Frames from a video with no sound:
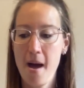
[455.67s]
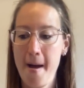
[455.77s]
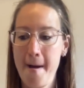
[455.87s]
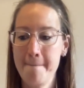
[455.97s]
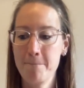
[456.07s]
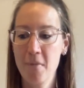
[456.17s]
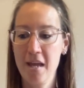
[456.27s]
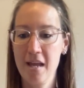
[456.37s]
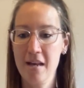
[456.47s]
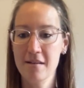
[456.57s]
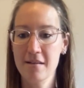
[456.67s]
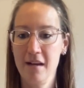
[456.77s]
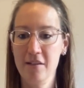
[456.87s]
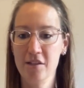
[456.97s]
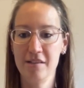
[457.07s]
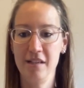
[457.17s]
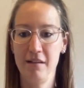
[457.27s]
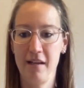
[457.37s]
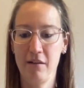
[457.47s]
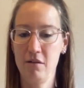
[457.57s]
Um, and I just said,
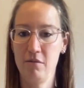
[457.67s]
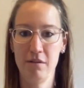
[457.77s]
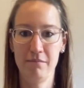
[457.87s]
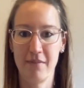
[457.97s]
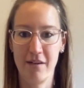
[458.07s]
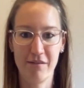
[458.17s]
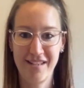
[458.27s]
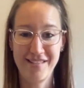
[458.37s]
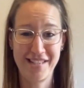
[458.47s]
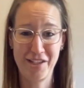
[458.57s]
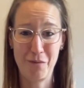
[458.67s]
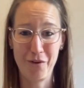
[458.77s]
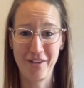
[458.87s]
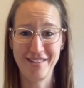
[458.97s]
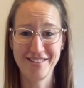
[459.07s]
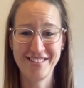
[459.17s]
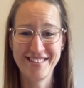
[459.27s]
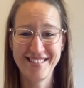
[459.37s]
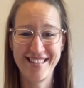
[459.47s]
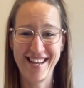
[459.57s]
like, you know what? I don't think it's actually working. So it
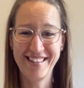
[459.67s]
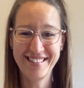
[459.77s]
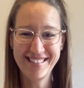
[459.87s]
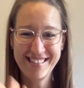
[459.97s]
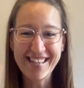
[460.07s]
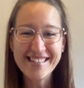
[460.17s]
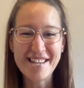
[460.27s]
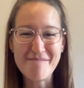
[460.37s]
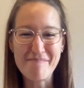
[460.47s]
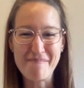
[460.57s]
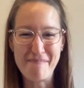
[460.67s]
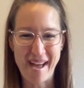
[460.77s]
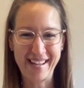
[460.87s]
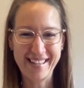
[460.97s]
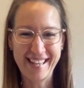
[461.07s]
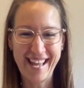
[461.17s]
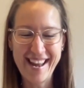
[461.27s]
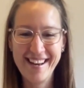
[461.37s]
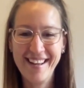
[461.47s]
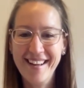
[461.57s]
was like, take a step back again.